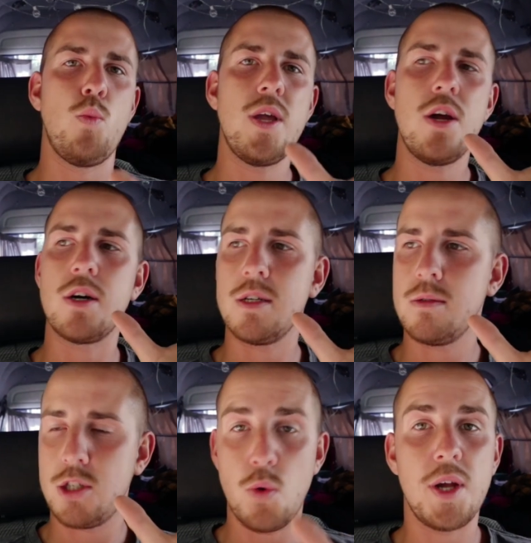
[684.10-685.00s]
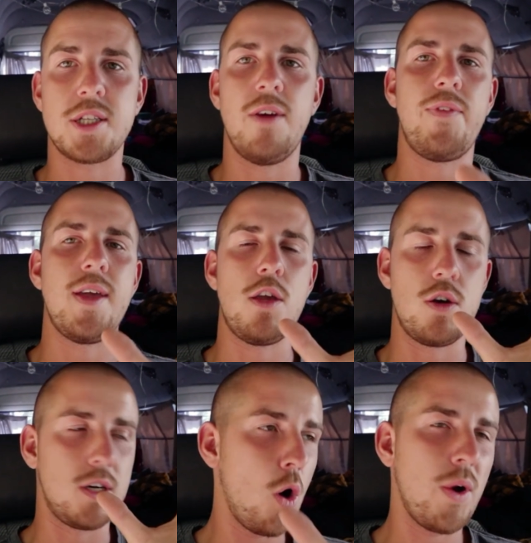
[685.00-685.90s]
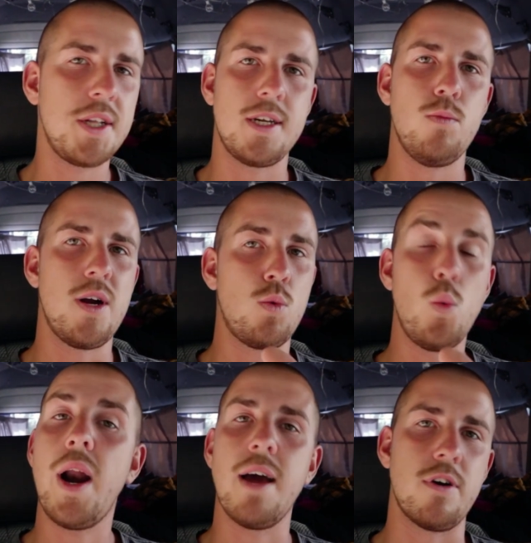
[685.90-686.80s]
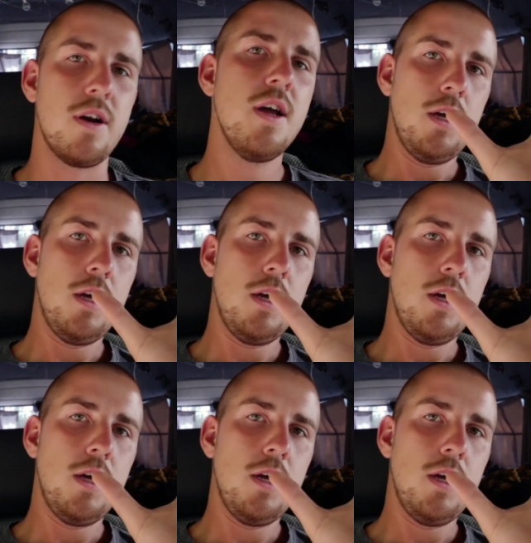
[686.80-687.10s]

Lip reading: when you're doing something, you're going somewhere, whatever,